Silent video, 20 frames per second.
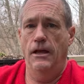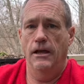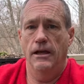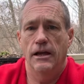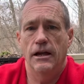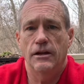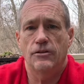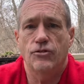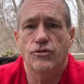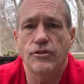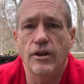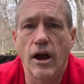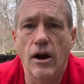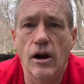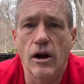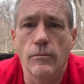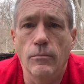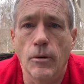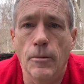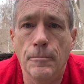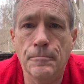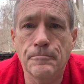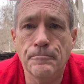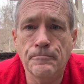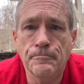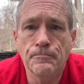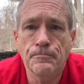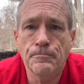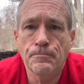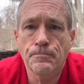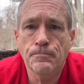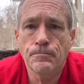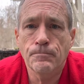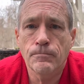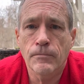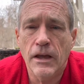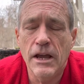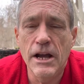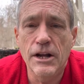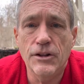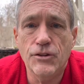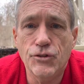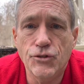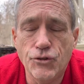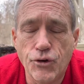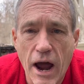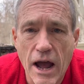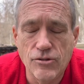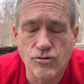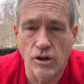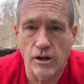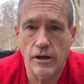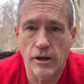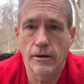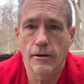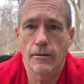It's terrible. It's tragic.